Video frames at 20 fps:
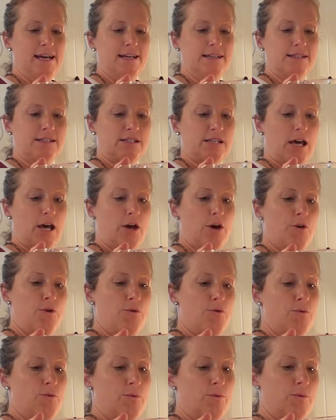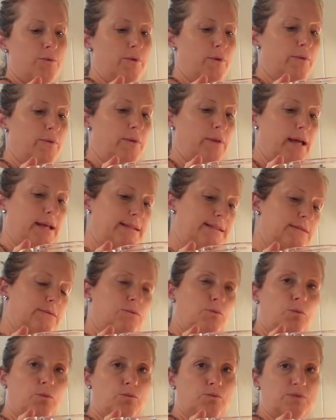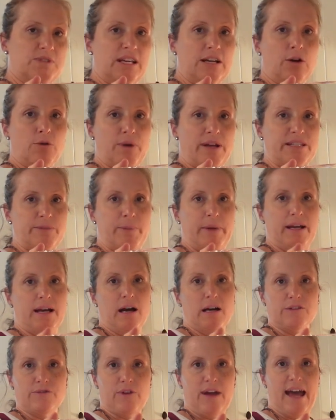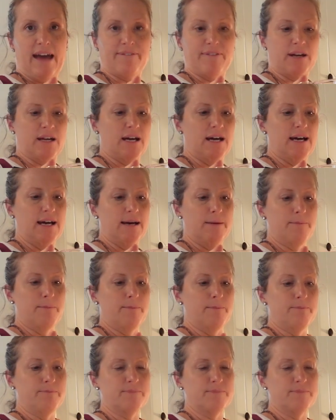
So a single recipe calls for half a cup.